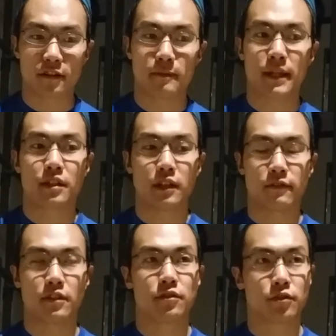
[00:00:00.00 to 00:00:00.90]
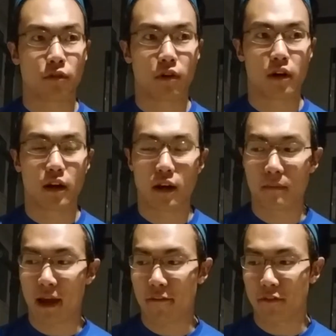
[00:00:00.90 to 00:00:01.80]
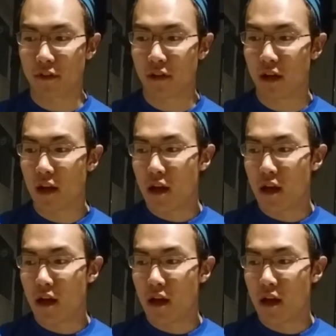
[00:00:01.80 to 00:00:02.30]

especially if it's sore after